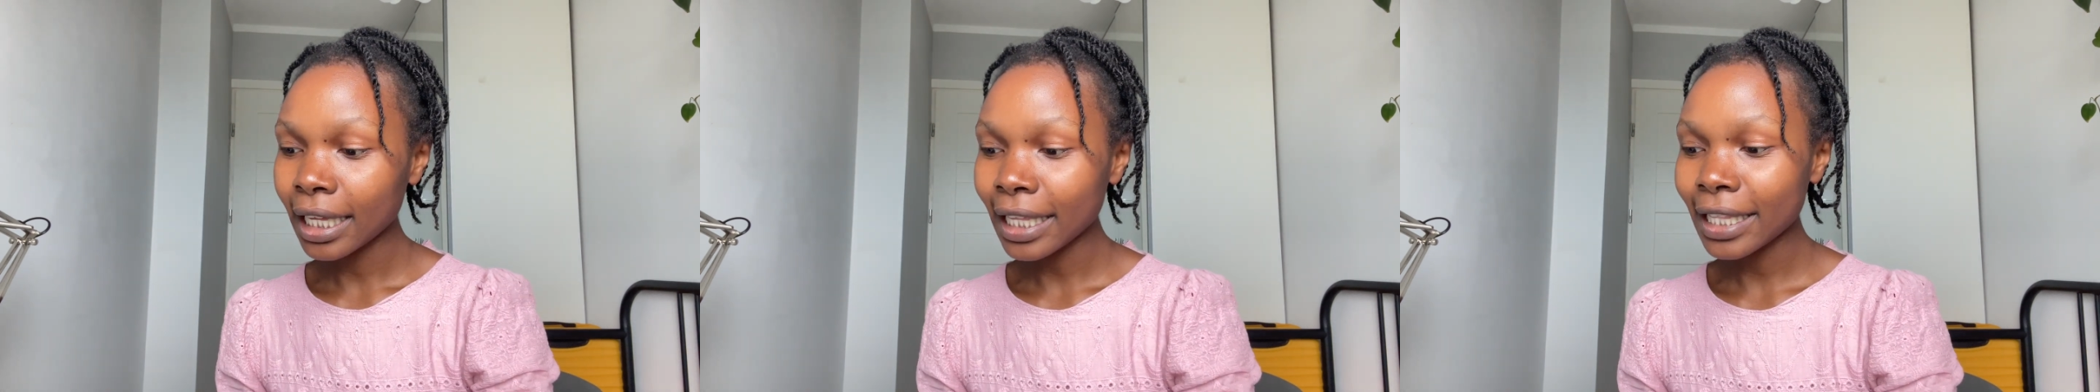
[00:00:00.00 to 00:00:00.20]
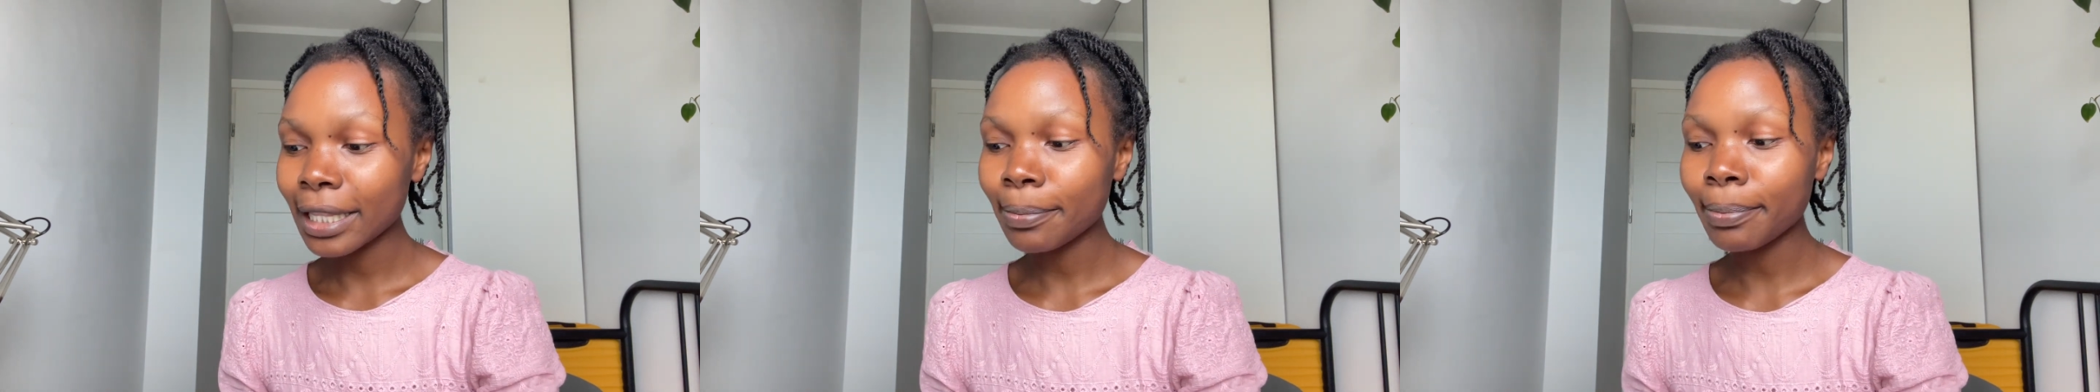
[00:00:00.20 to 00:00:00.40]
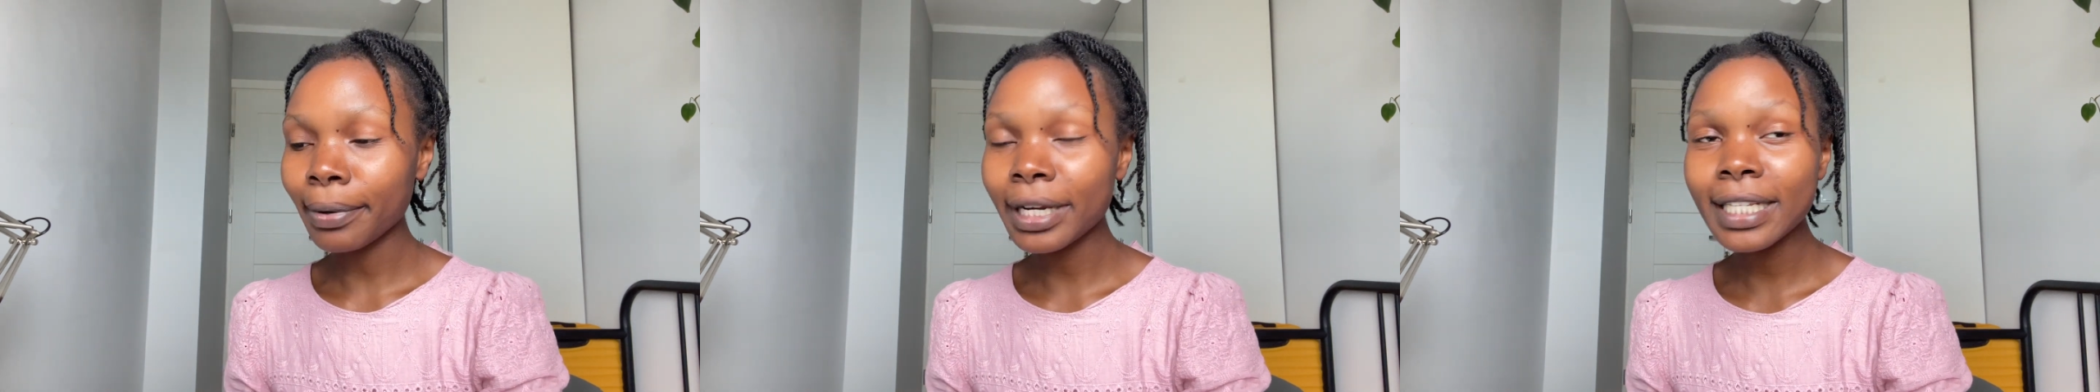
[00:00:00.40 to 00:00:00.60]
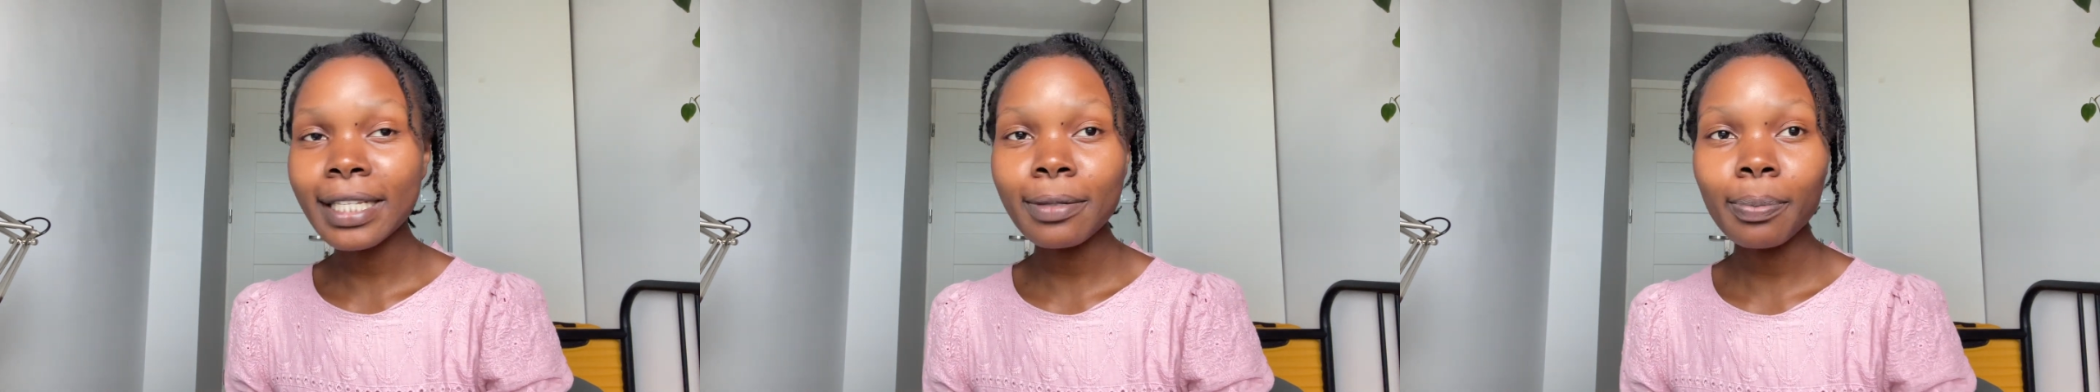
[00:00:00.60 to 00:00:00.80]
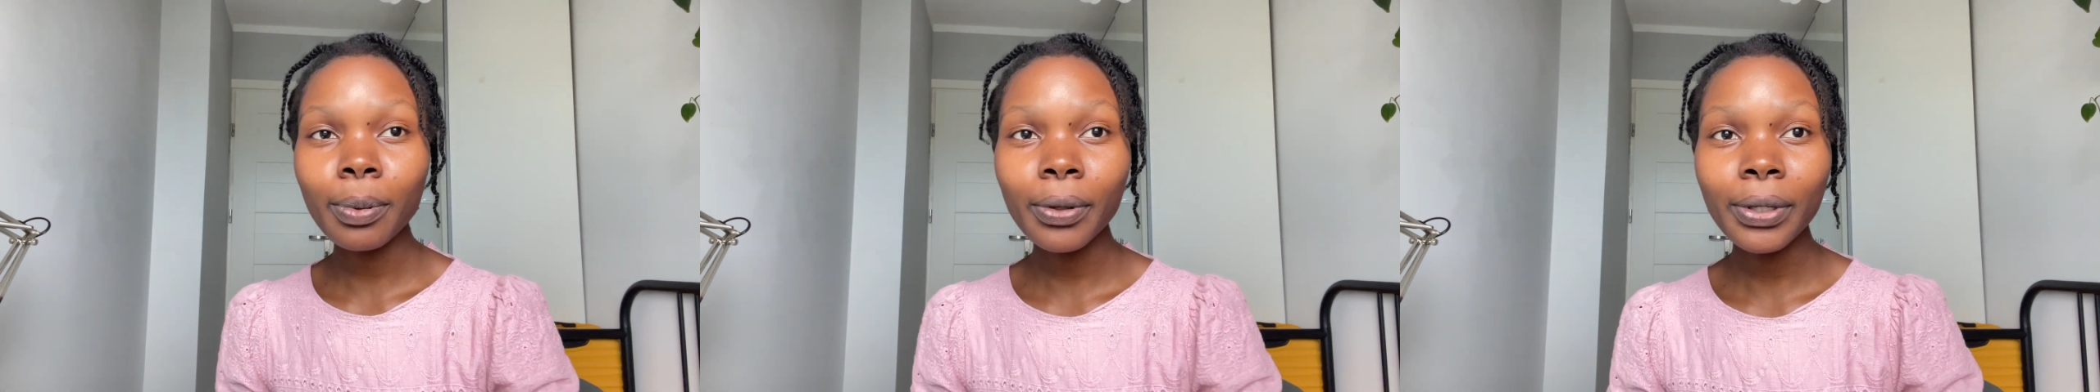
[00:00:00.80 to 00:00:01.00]
The
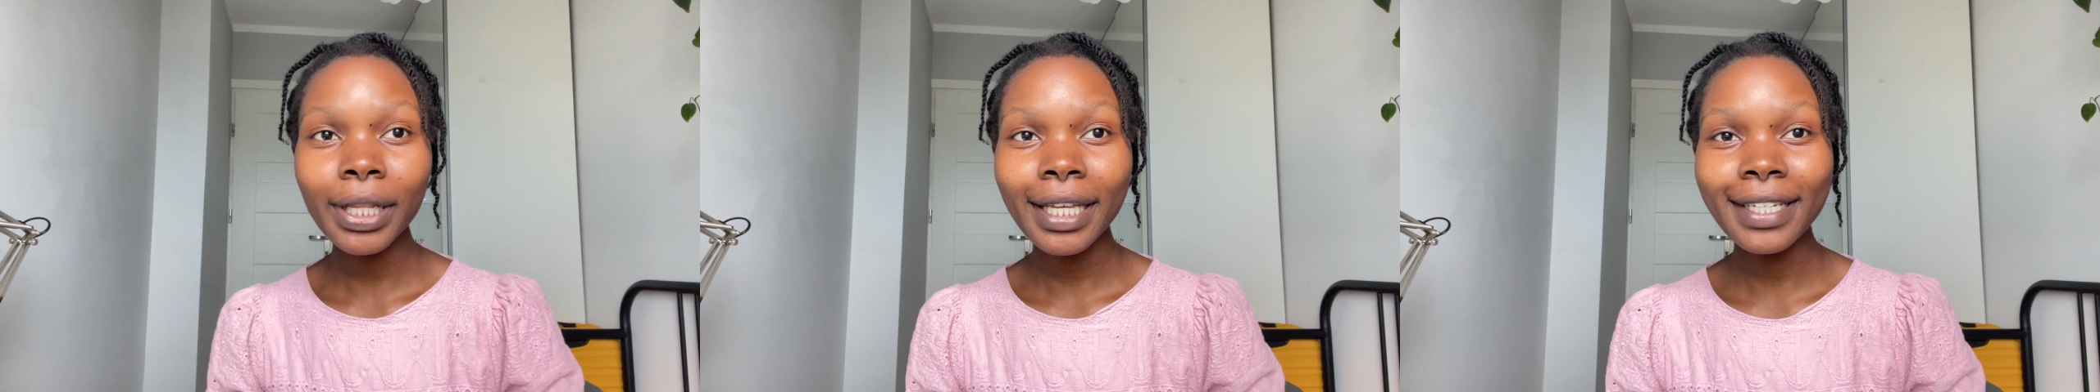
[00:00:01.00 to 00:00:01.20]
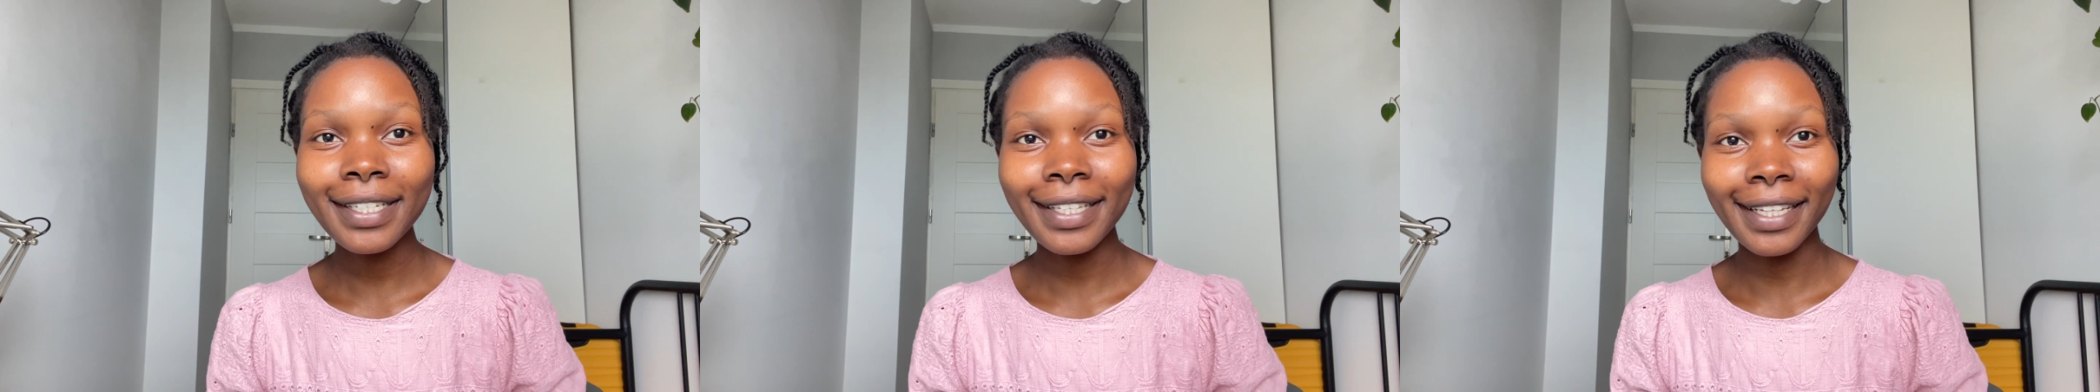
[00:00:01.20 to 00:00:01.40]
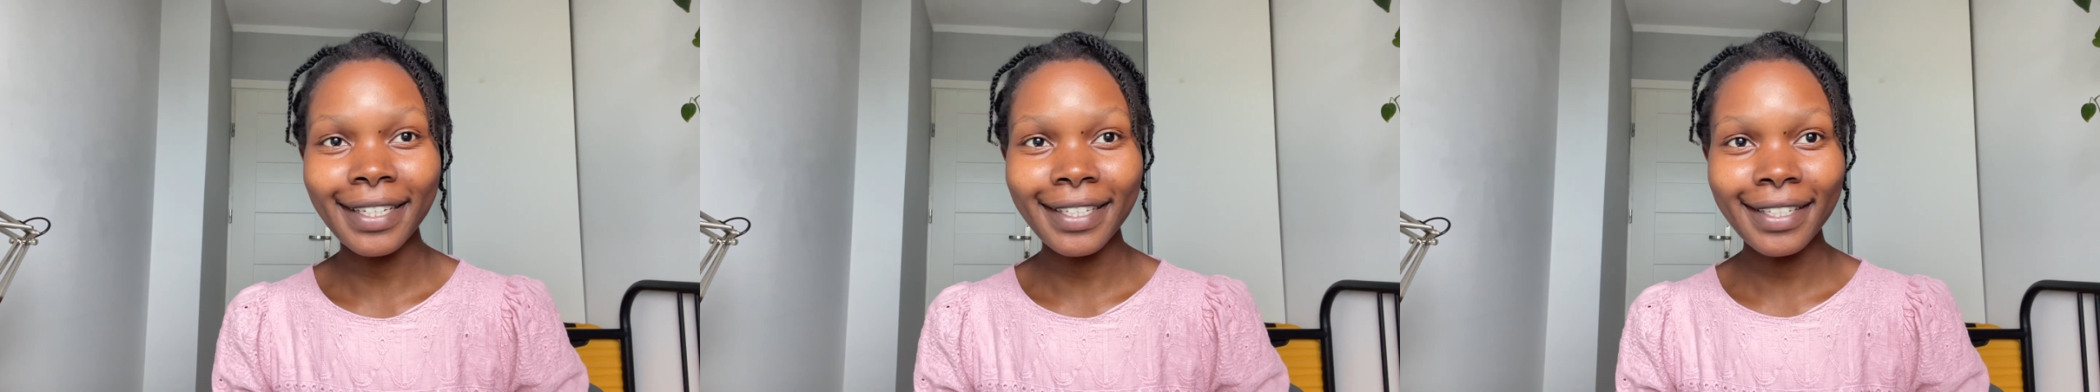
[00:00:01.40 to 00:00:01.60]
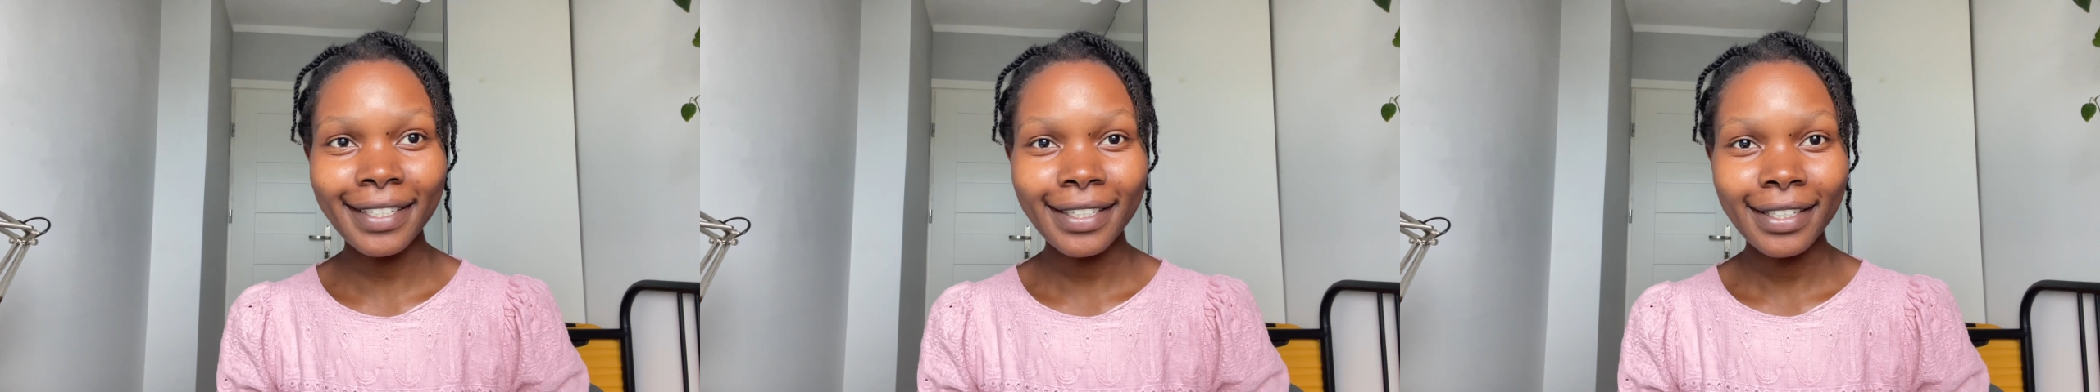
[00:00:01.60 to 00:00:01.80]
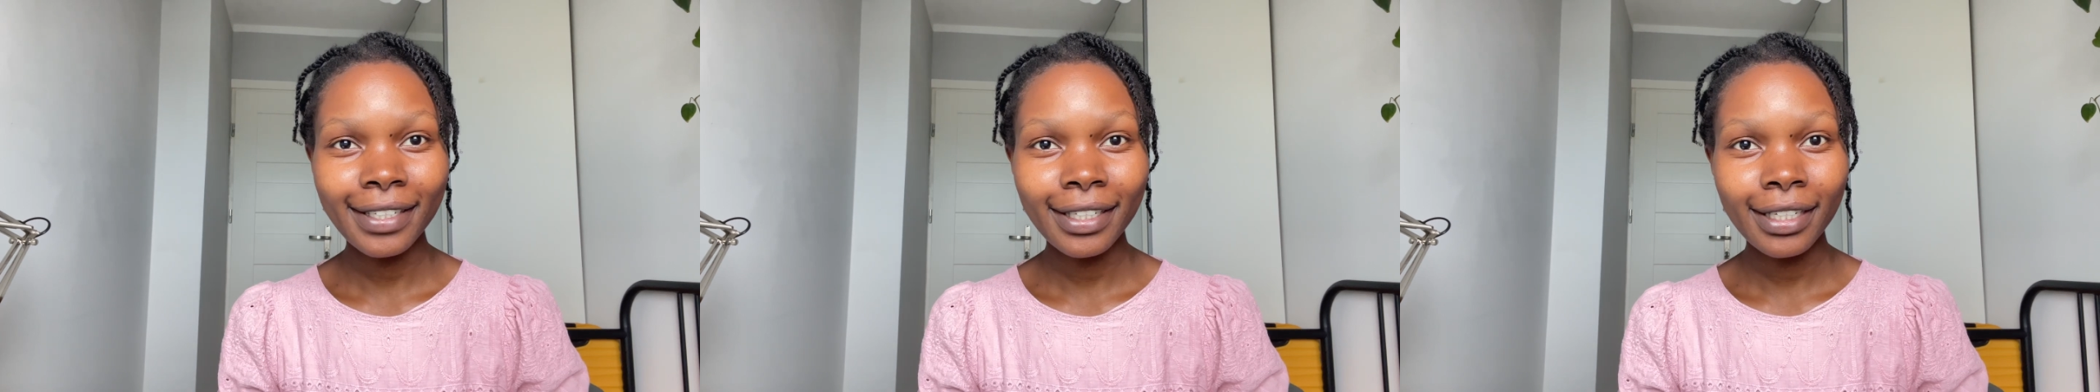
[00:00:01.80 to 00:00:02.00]
principle is this: